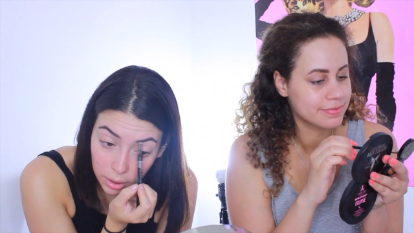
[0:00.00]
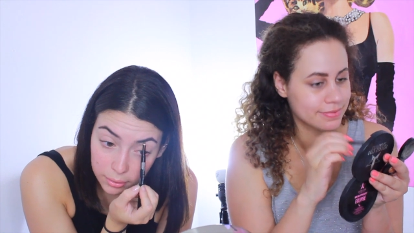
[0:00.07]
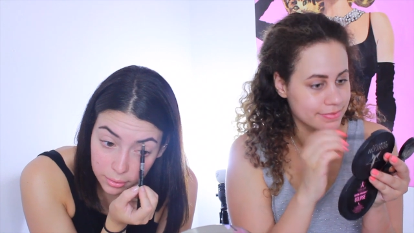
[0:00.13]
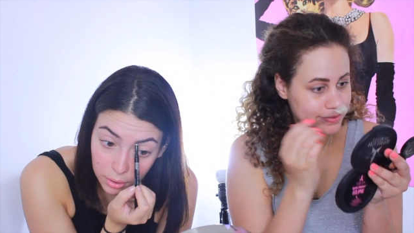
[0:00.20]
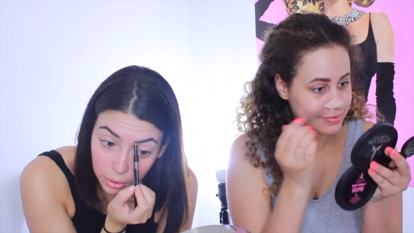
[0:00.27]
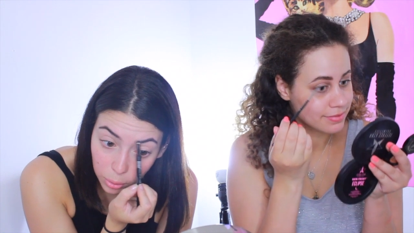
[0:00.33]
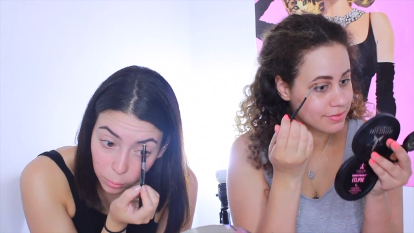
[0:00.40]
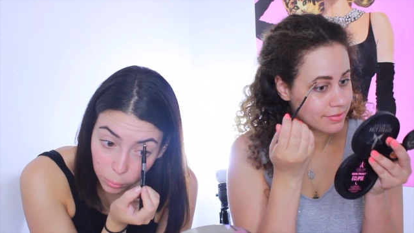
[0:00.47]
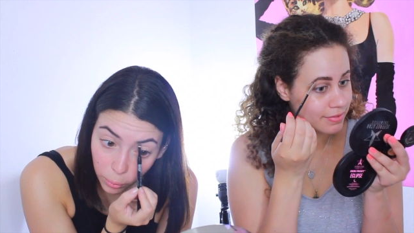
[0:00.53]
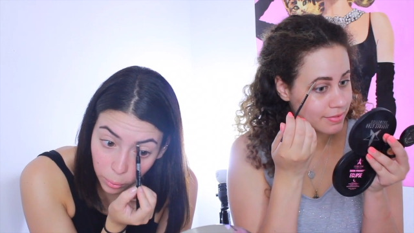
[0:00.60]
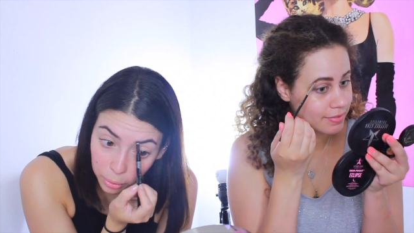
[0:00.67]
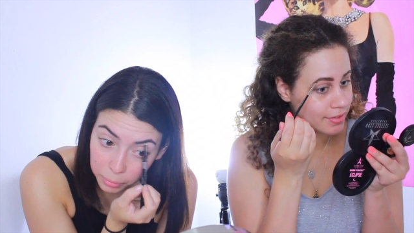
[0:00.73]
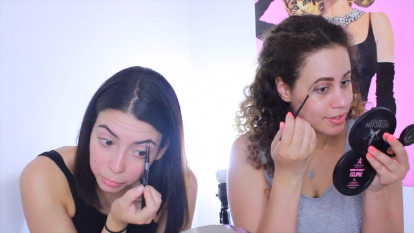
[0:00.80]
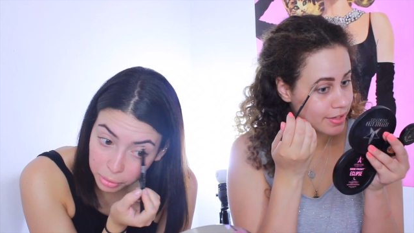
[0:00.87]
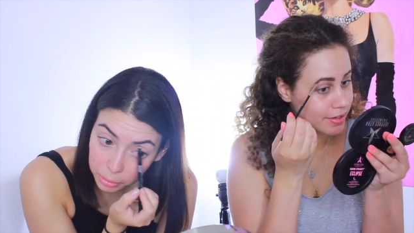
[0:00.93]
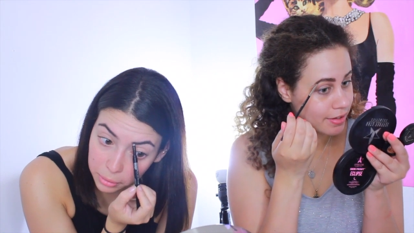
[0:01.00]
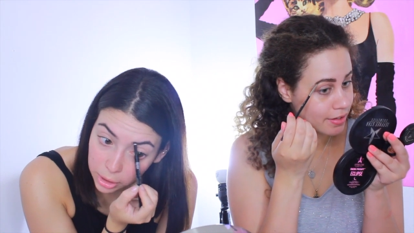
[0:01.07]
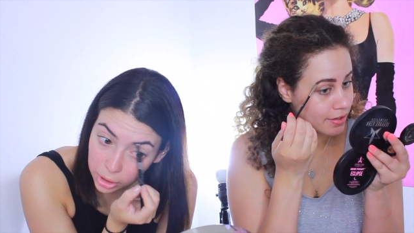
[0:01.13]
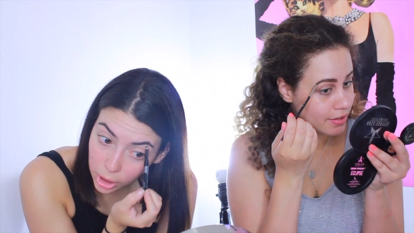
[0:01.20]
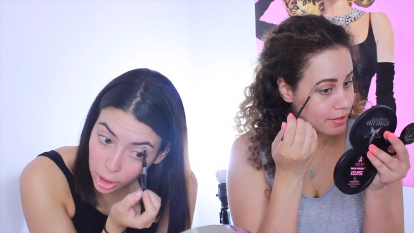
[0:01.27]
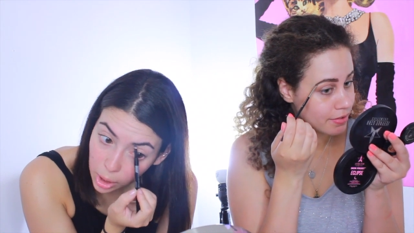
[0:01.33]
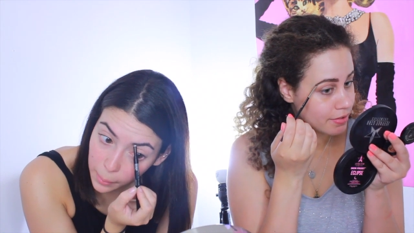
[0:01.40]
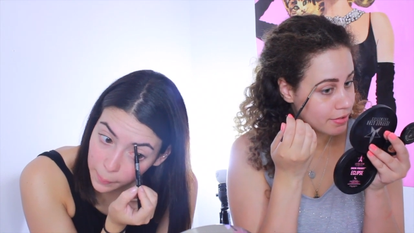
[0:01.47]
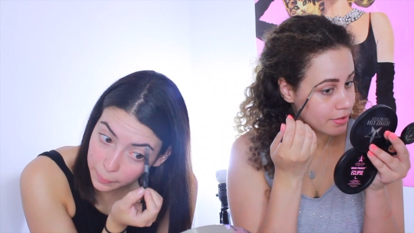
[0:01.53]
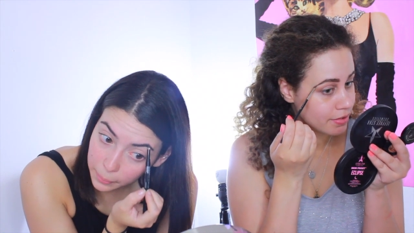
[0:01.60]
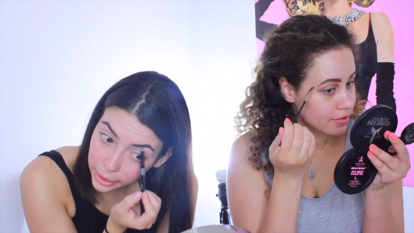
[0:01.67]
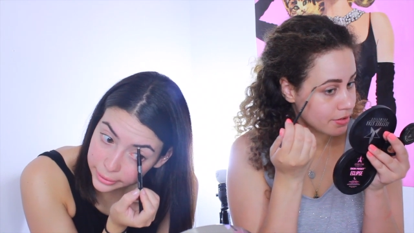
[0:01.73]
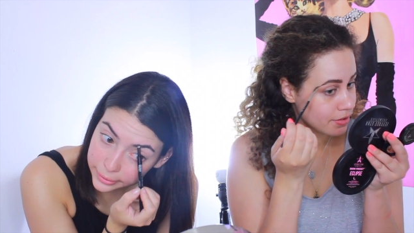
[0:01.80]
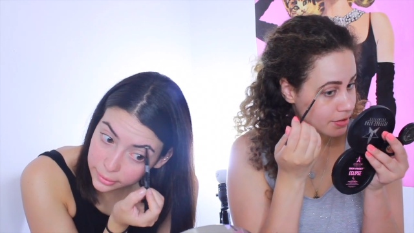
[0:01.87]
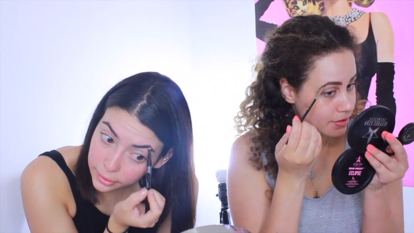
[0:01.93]
Speaker 1: it's a little warm for me.
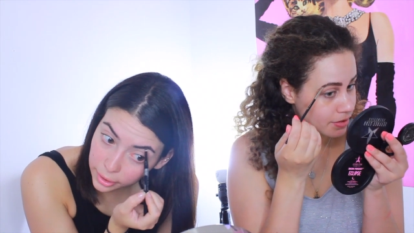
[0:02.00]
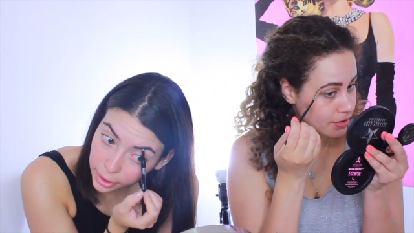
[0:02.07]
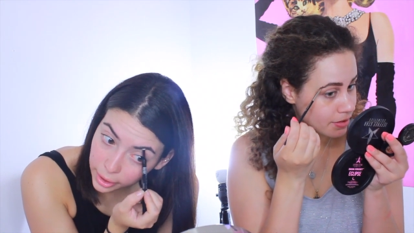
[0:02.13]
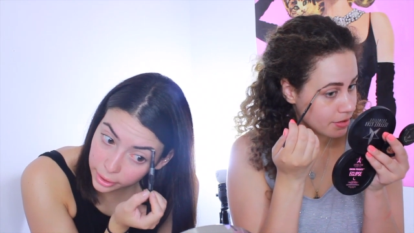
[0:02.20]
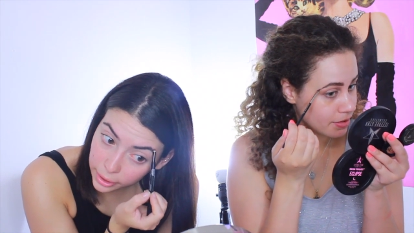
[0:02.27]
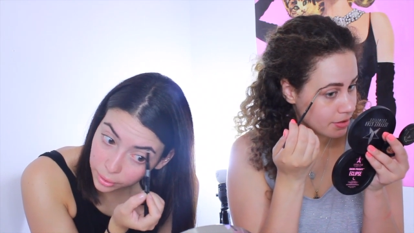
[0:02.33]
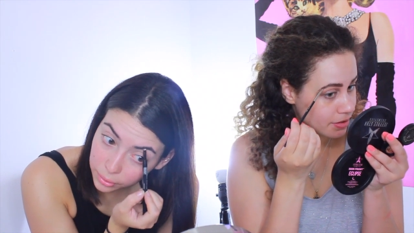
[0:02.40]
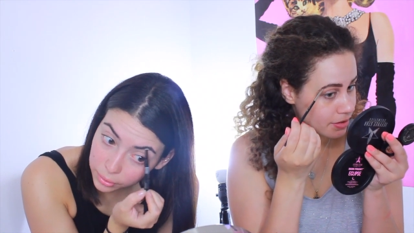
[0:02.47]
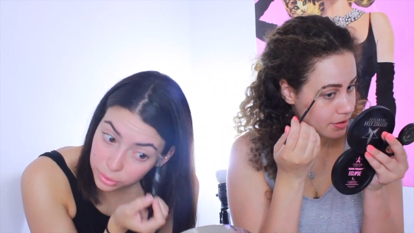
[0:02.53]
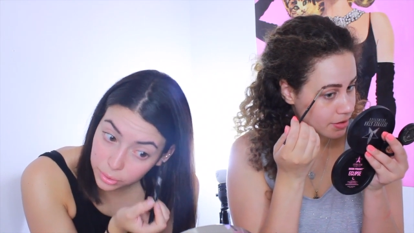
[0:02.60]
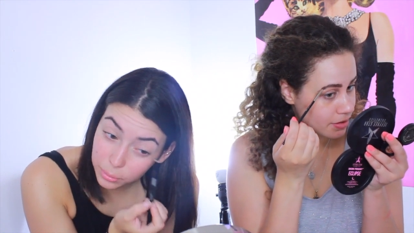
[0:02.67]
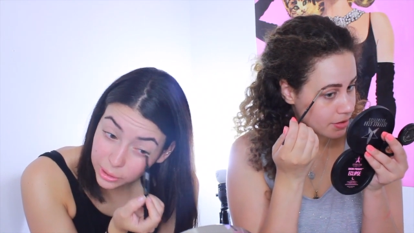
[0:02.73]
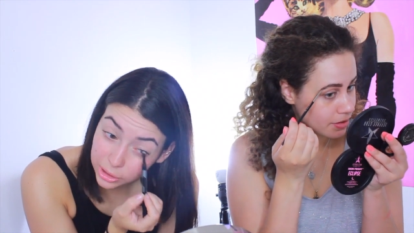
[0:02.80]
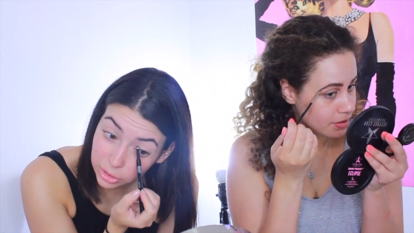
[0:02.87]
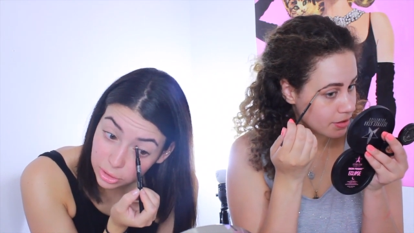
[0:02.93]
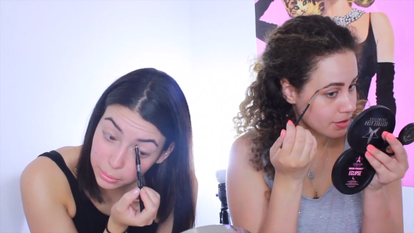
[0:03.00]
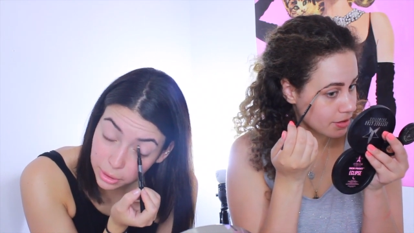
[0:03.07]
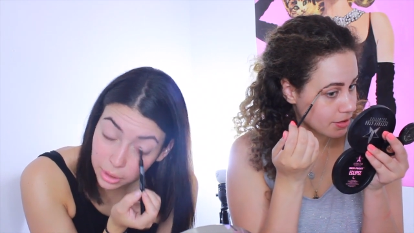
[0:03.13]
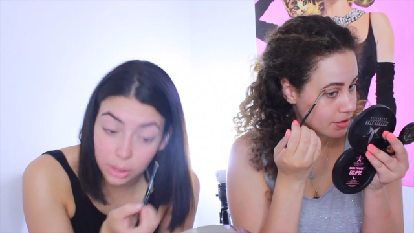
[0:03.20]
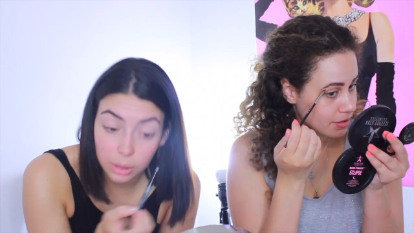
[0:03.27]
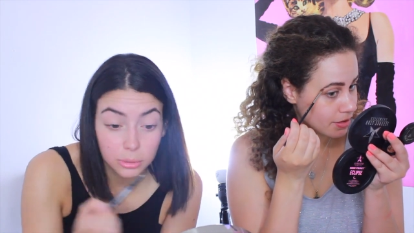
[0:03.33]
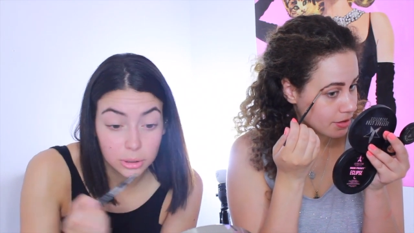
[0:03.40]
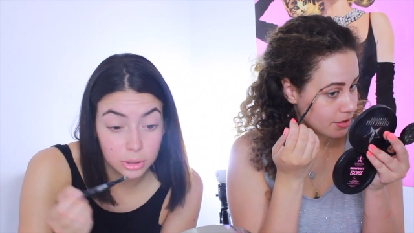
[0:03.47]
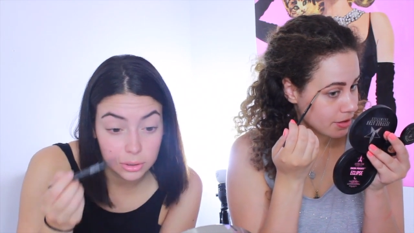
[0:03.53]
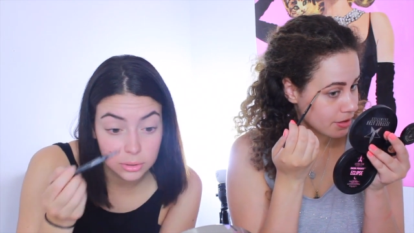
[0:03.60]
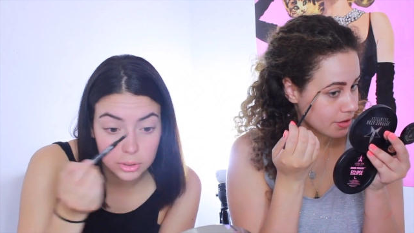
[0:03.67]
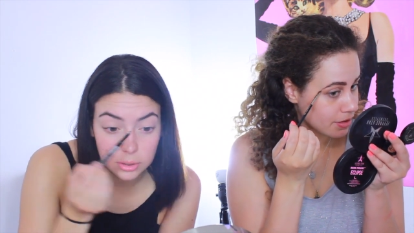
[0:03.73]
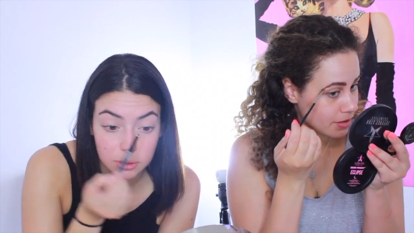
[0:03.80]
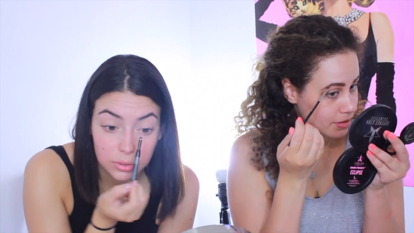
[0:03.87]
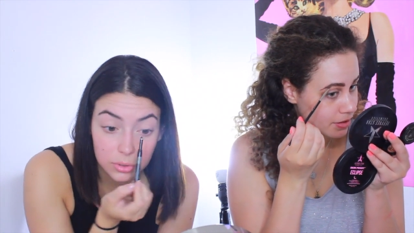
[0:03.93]
But again, I don't do much to my
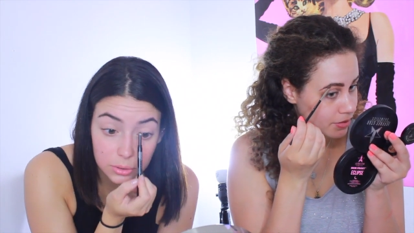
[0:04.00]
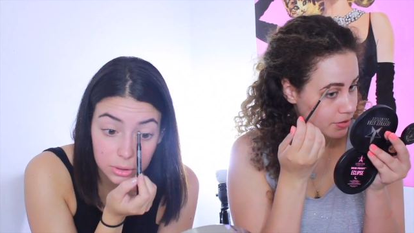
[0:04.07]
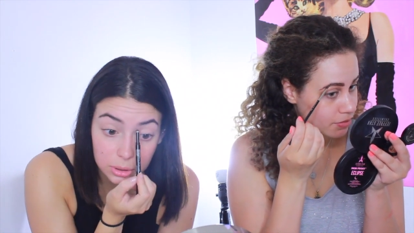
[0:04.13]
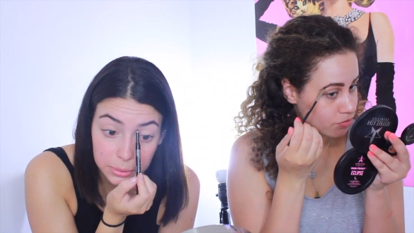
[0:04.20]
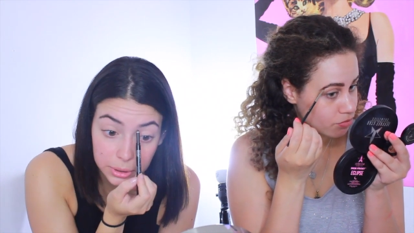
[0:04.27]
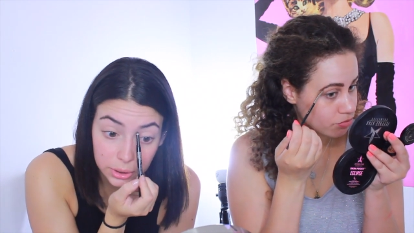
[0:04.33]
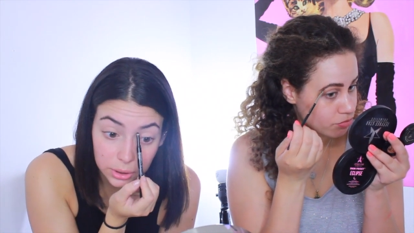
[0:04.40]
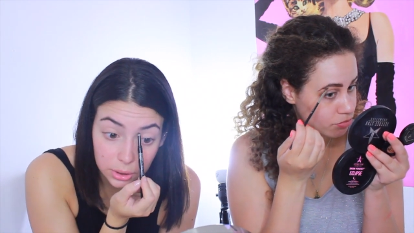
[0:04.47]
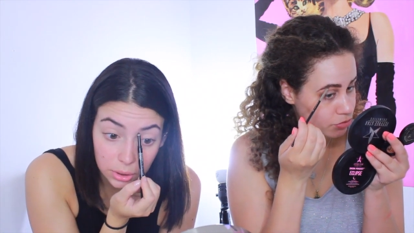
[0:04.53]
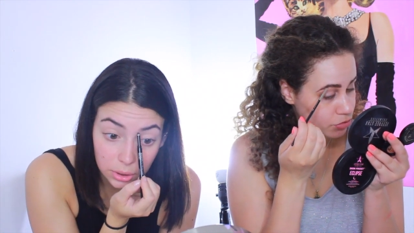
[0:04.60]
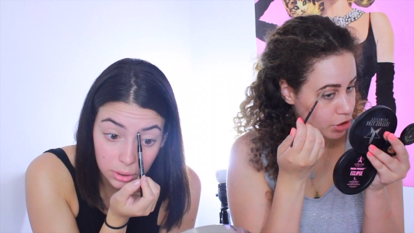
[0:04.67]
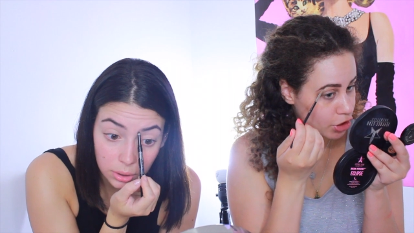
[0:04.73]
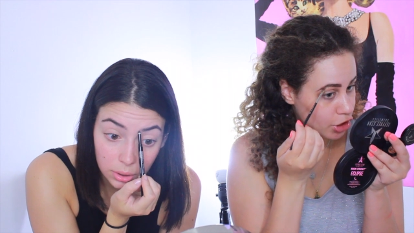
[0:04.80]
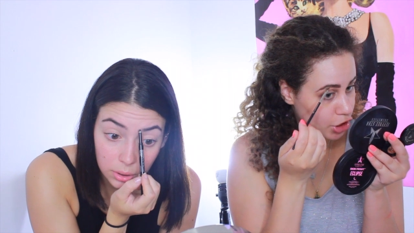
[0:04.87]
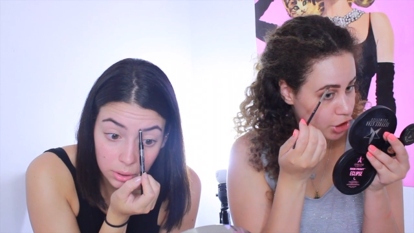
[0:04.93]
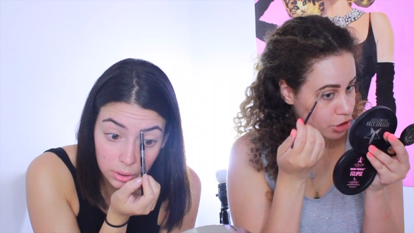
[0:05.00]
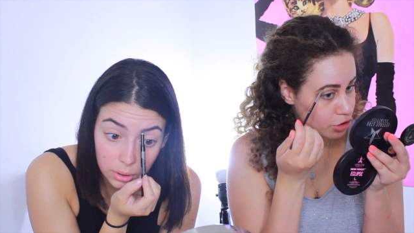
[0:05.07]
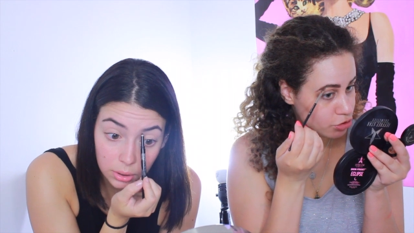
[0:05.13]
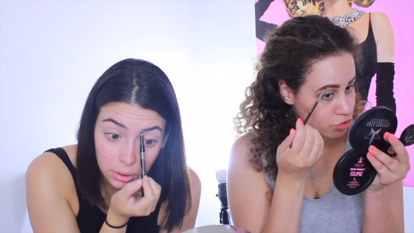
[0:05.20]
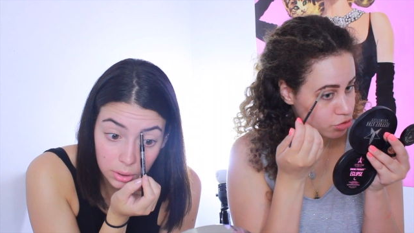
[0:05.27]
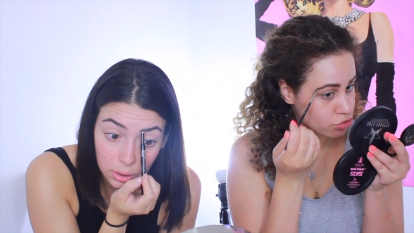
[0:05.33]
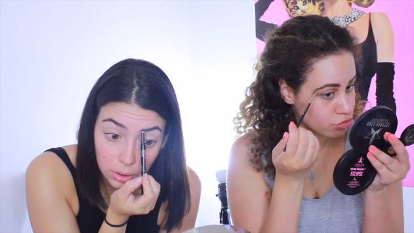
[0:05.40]
eyebrows, so it doesn't really matter.